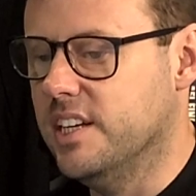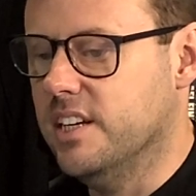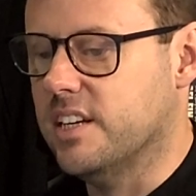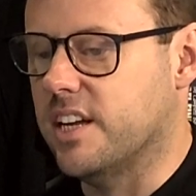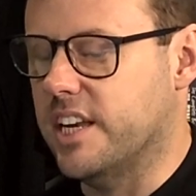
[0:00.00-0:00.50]

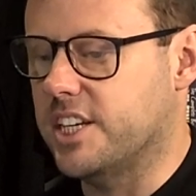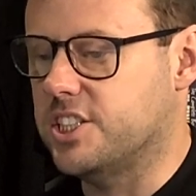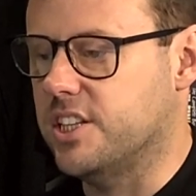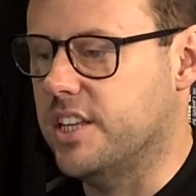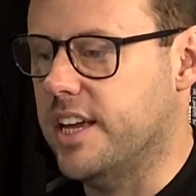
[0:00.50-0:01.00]

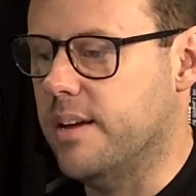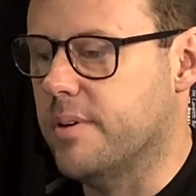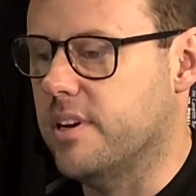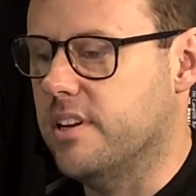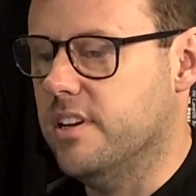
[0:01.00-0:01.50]
connection there.
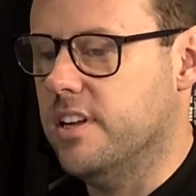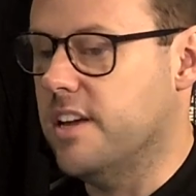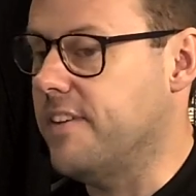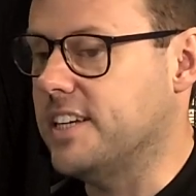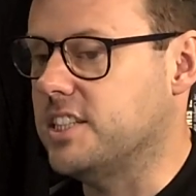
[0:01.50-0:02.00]
But
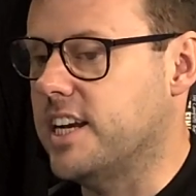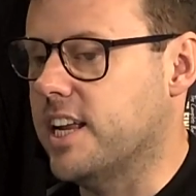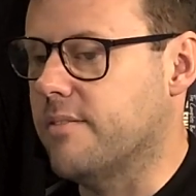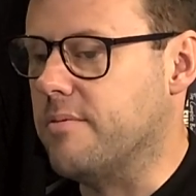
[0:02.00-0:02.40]
yeah, fascinating.